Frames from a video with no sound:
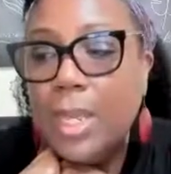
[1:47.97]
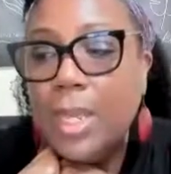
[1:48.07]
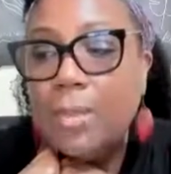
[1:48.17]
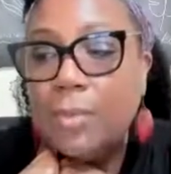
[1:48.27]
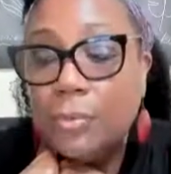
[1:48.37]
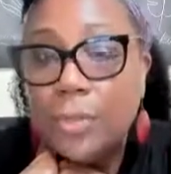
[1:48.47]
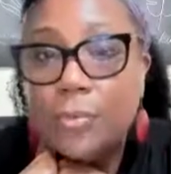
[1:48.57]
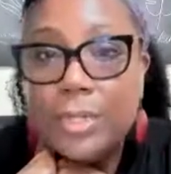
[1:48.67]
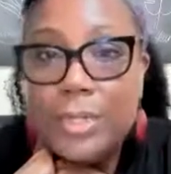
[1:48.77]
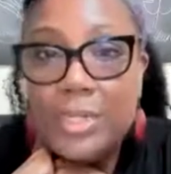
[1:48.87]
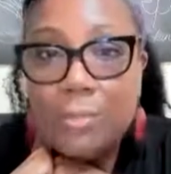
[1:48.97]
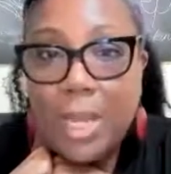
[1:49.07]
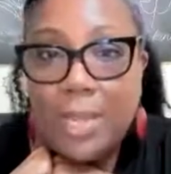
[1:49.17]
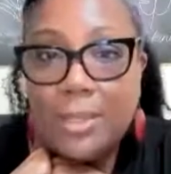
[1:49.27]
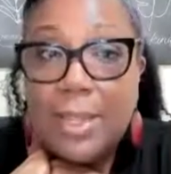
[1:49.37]
And the real reason
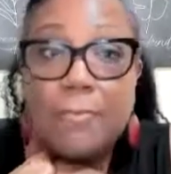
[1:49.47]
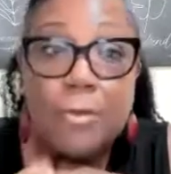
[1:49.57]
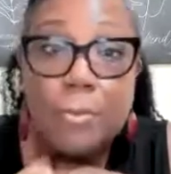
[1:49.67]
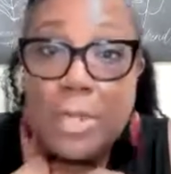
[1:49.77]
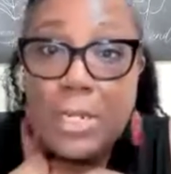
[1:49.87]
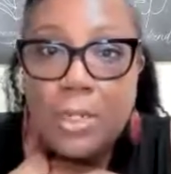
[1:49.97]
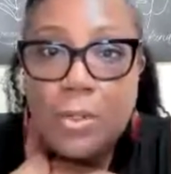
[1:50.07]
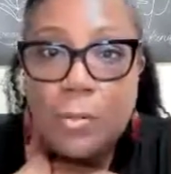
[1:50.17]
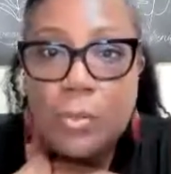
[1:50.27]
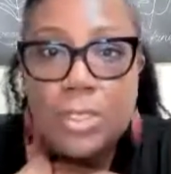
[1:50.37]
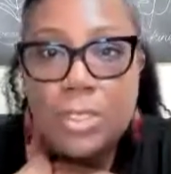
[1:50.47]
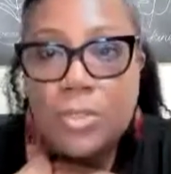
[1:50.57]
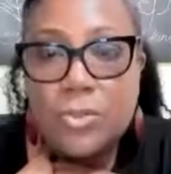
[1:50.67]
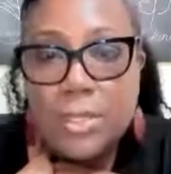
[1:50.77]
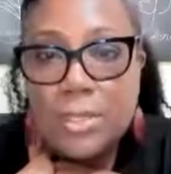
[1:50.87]
behind that for me was
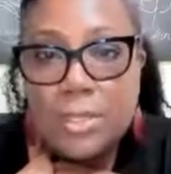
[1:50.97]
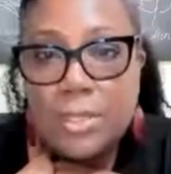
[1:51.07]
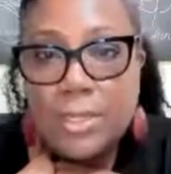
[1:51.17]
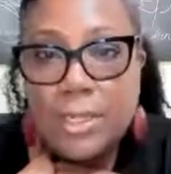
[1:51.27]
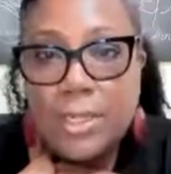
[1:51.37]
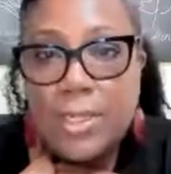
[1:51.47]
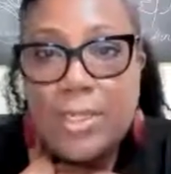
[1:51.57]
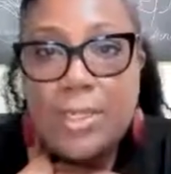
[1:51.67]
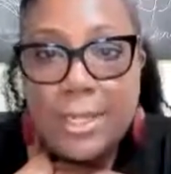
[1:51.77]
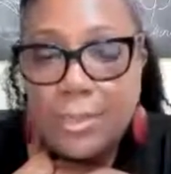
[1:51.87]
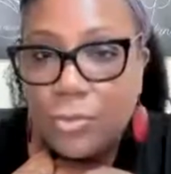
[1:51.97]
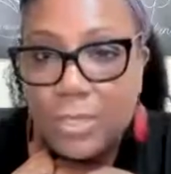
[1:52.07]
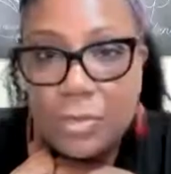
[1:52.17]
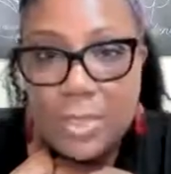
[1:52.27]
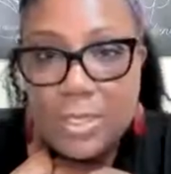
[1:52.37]
distrust. I did not
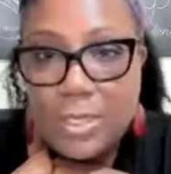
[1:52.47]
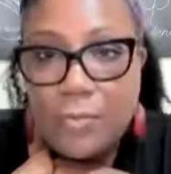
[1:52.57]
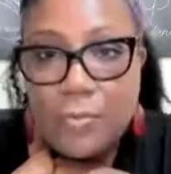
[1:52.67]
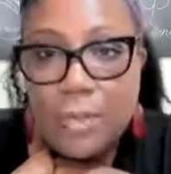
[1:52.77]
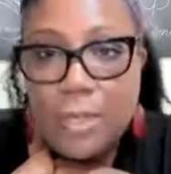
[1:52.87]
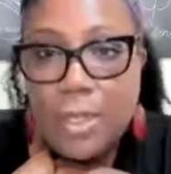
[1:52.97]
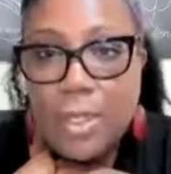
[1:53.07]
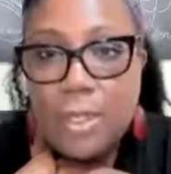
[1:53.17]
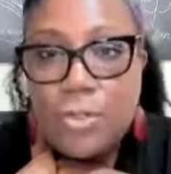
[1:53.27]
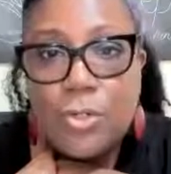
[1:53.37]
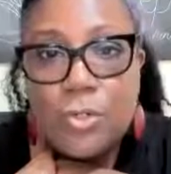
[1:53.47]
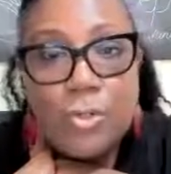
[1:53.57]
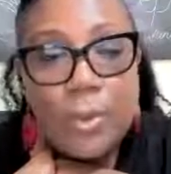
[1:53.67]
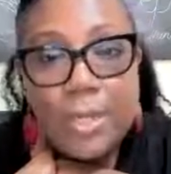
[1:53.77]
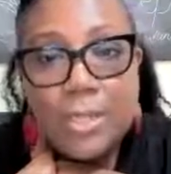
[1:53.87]
trust myself to do the
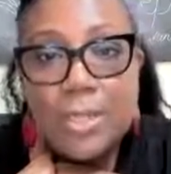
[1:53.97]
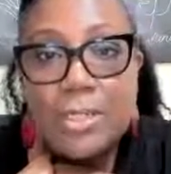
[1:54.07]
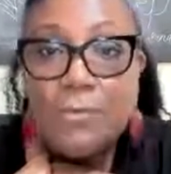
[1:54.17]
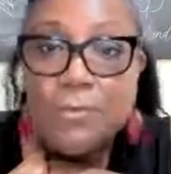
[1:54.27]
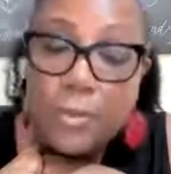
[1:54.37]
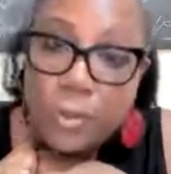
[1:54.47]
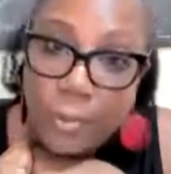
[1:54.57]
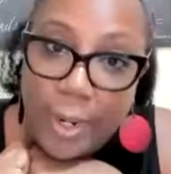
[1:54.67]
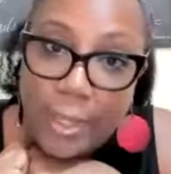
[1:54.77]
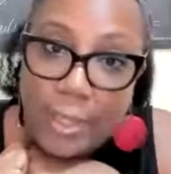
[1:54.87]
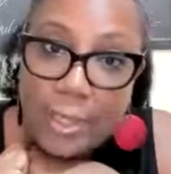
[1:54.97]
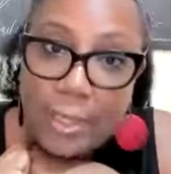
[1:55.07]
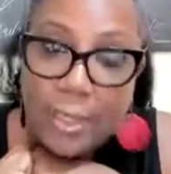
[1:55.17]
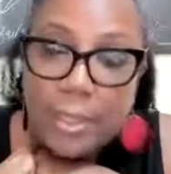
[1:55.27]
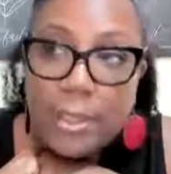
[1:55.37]
right thing, to feel the right
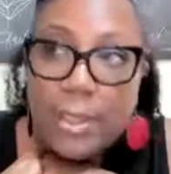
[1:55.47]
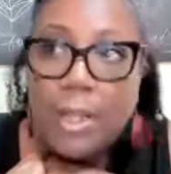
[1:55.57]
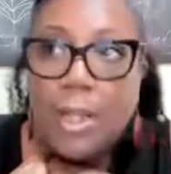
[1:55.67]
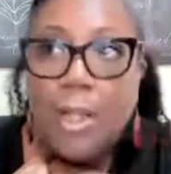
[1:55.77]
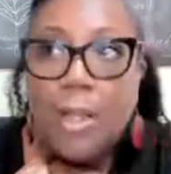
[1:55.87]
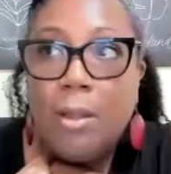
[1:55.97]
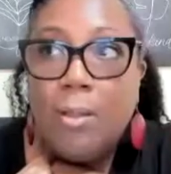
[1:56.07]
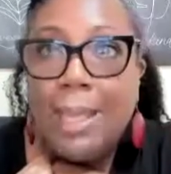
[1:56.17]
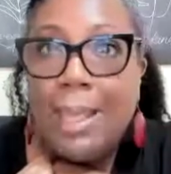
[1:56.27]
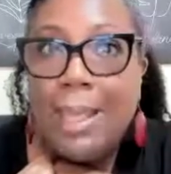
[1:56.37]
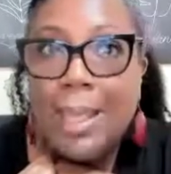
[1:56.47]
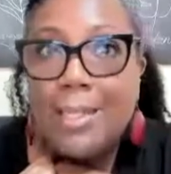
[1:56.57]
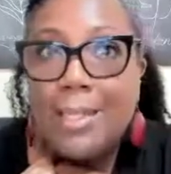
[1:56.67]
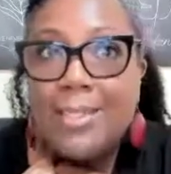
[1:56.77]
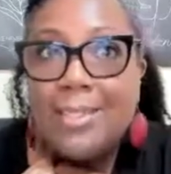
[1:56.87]
thing.
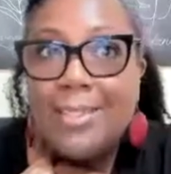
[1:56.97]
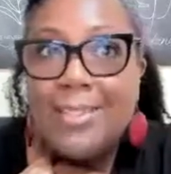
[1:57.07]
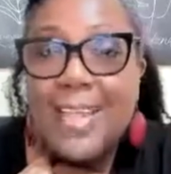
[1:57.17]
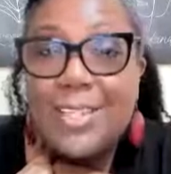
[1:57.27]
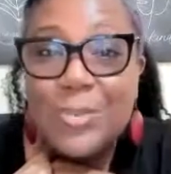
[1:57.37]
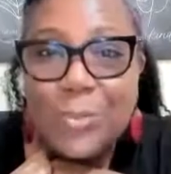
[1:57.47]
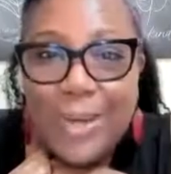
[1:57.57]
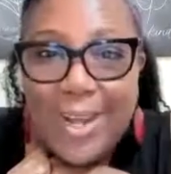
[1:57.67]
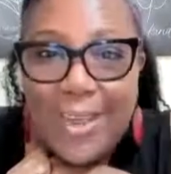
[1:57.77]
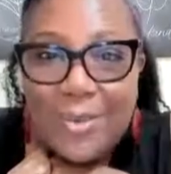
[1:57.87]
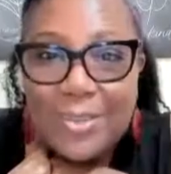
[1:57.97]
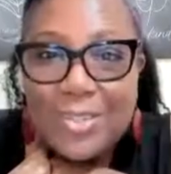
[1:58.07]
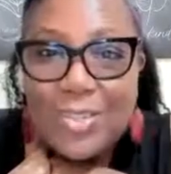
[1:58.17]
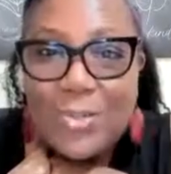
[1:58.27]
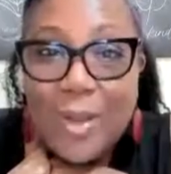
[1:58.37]
And that spread out
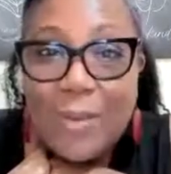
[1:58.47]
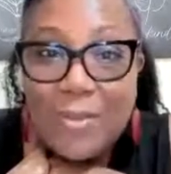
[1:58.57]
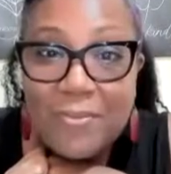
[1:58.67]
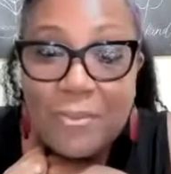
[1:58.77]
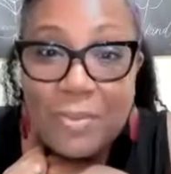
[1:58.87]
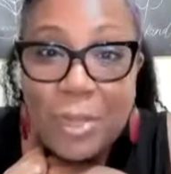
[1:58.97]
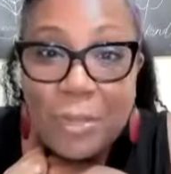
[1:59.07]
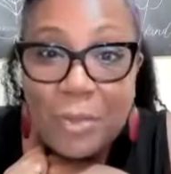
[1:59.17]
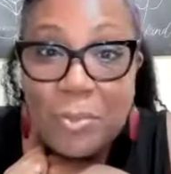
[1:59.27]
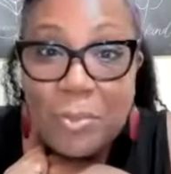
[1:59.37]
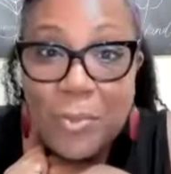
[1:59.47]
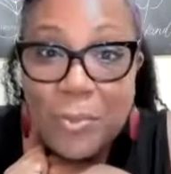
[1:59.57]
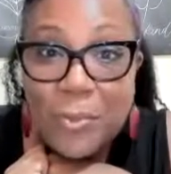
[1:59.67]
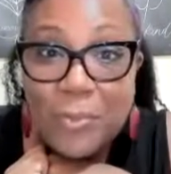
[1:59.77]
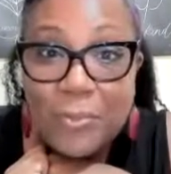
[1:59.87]
to how I felt about other
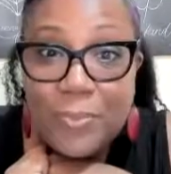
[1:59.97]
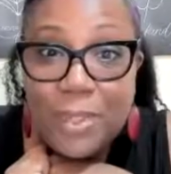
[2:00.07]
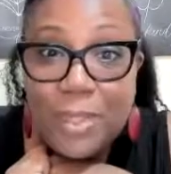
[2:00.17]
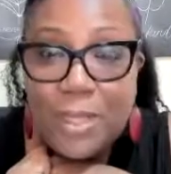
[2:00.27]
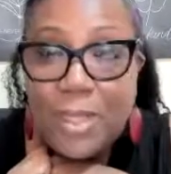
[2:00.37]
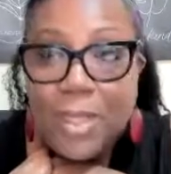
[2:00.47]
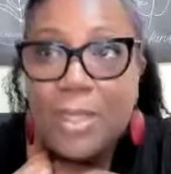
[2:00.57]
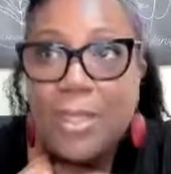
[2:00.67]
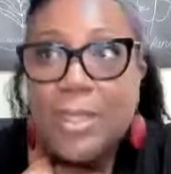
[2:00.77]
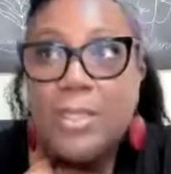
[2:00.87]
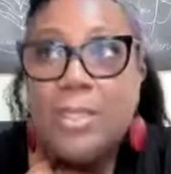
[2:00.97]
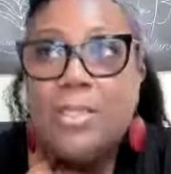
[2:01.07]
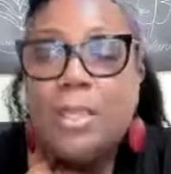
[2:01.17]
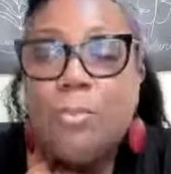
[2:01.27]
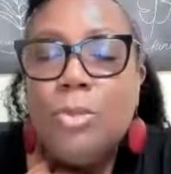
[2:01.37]
people. It
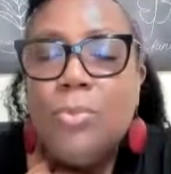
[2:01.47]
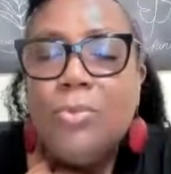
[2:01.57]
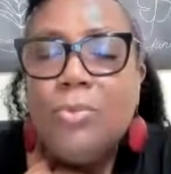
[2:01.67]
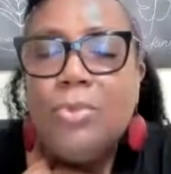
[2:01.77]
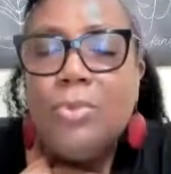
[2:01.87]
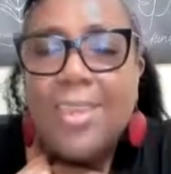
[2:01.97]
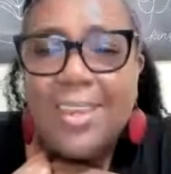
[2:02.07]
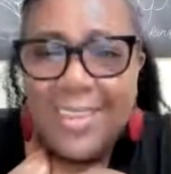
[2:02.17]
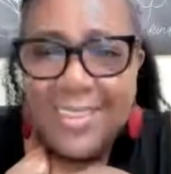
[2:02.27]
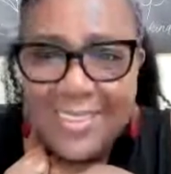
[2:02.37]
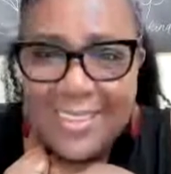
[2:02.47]
is a beautiful thing